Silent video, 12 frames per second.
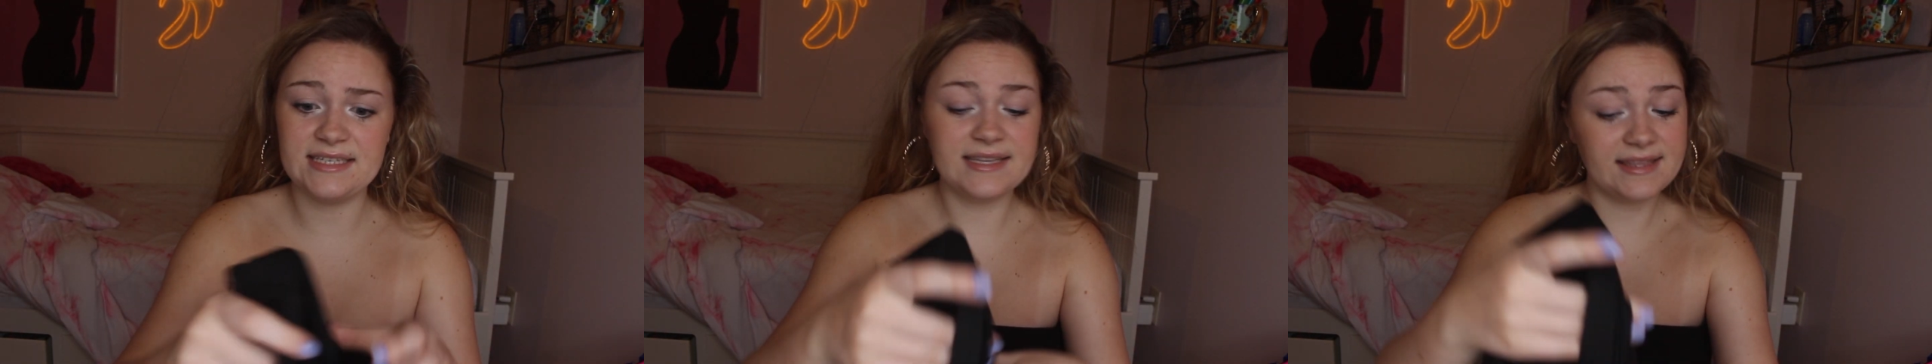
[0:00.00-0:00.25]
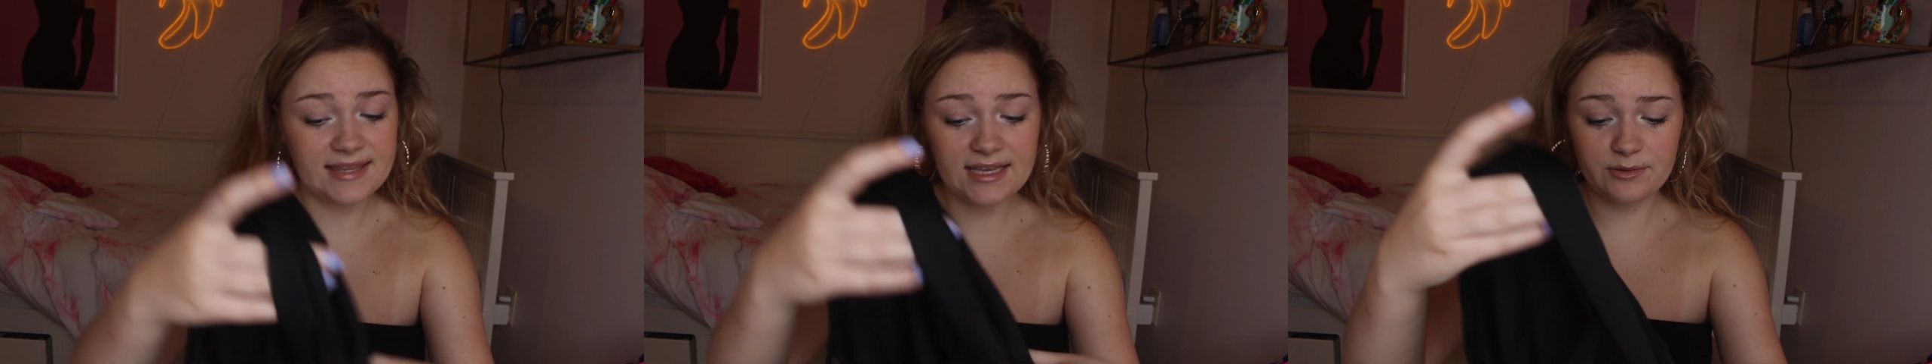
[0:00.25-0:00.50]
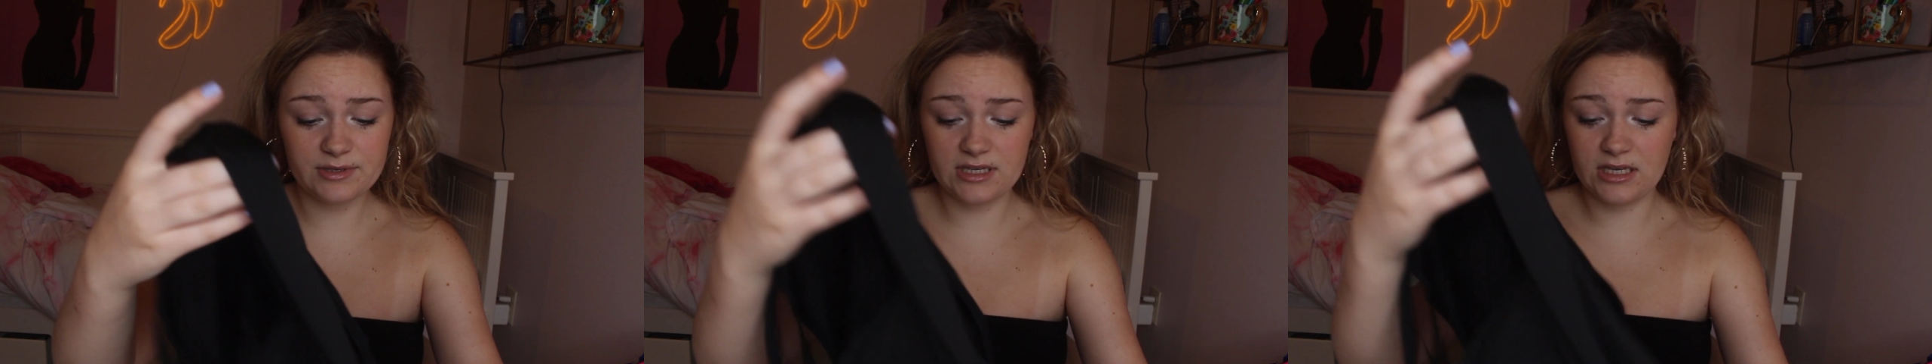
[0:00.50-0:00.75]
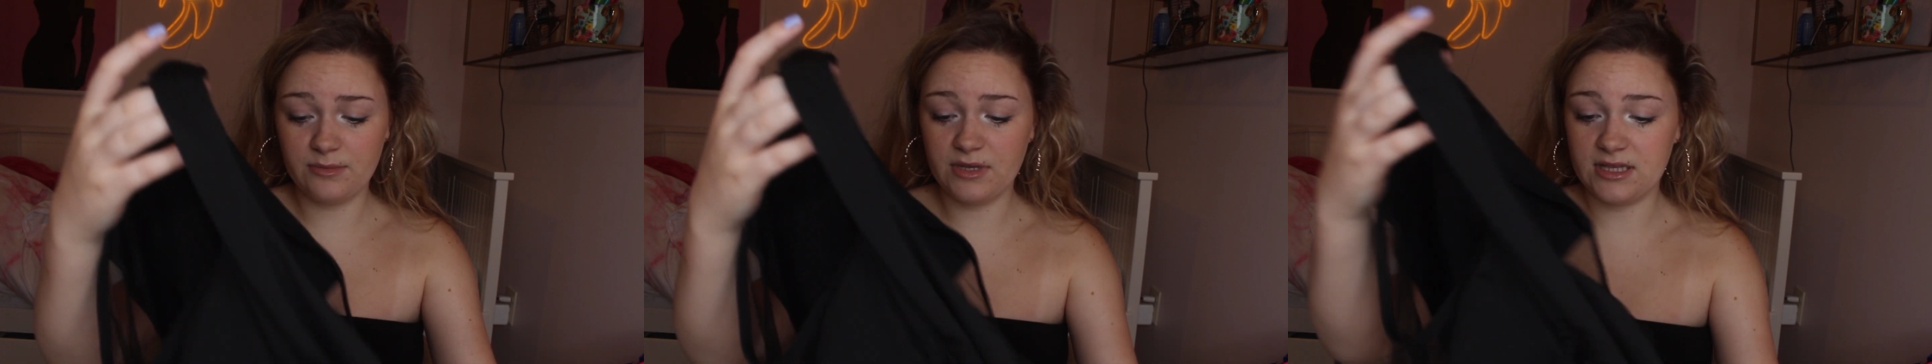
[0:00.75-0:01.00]
Didn't think it was
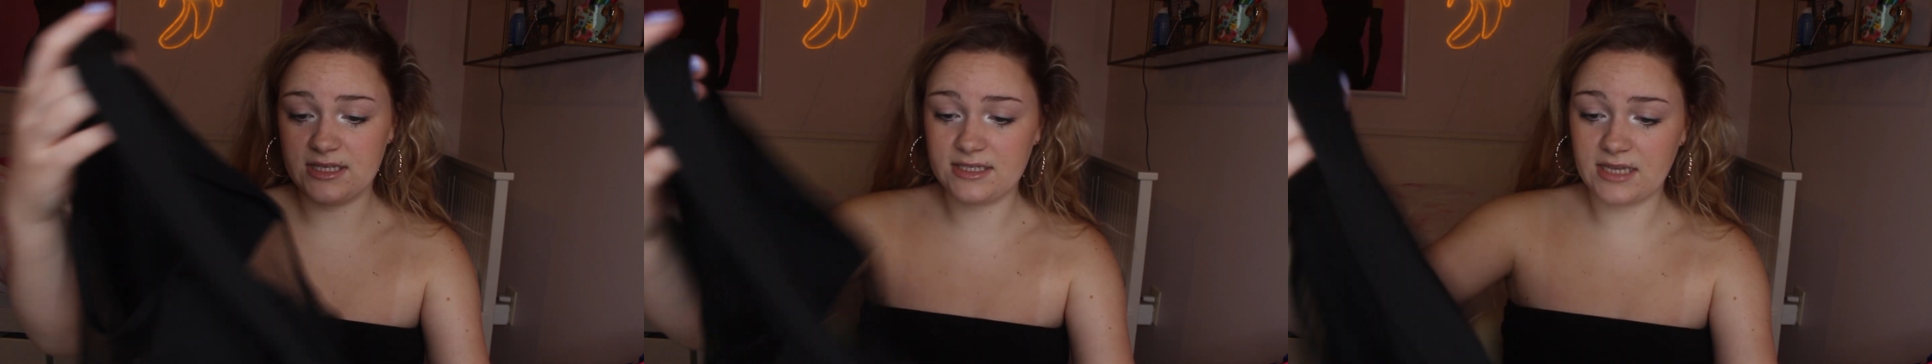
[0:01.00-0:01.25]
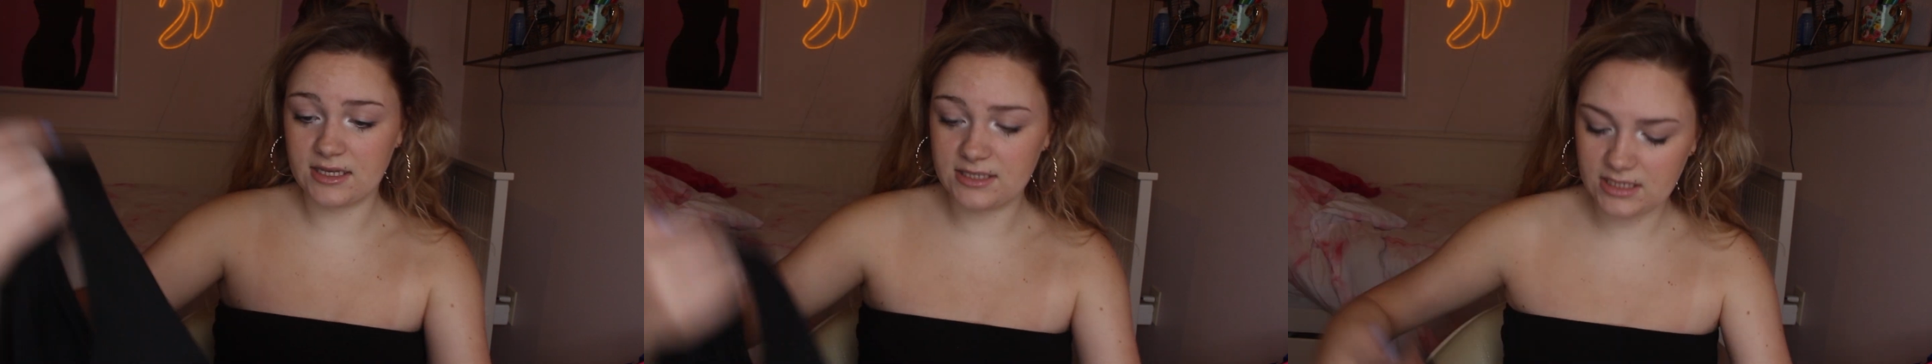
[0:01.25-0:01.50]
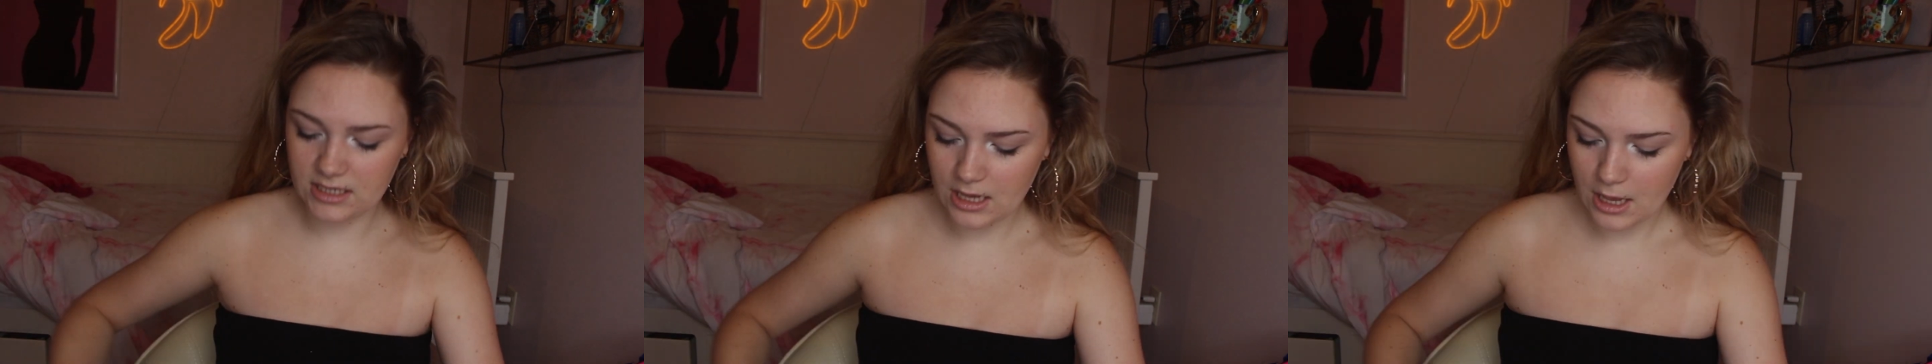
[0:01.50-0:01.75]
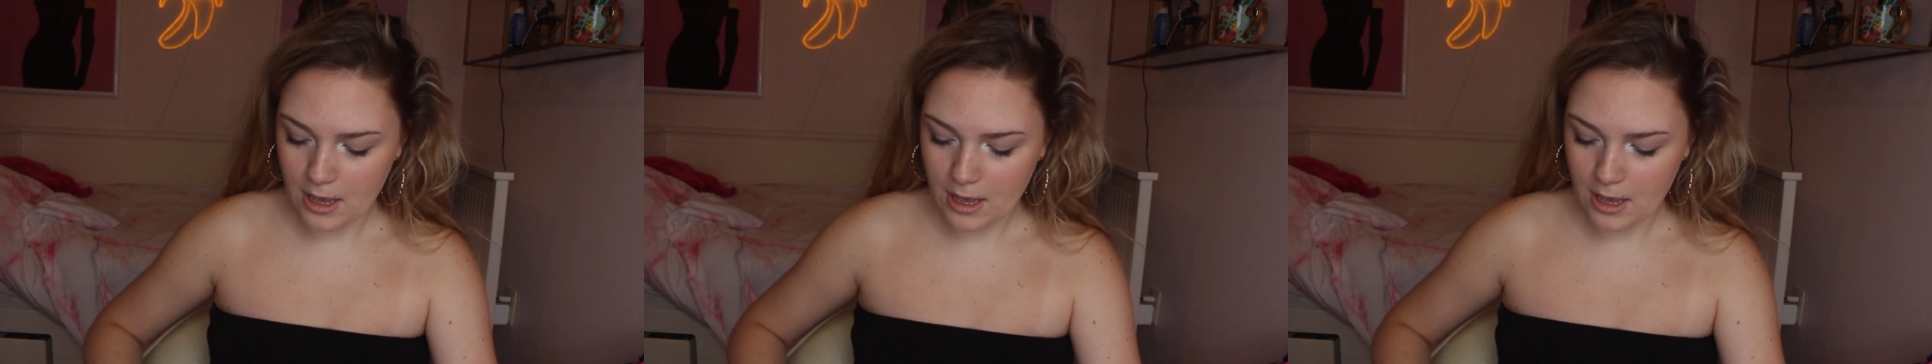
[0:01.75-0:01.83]
gonna be this sexy,